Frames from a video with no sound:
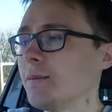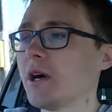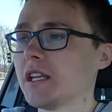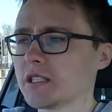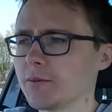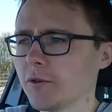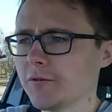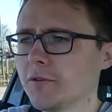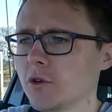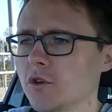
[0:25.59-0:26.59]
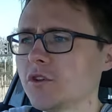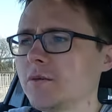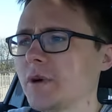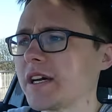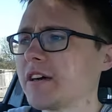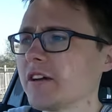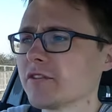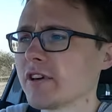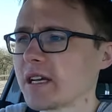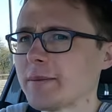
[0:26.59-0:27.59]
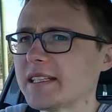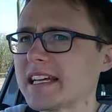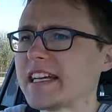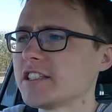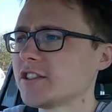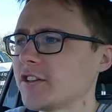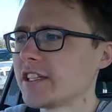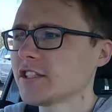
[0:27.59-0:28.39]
Pilot Sport 4, my kind of recommendations on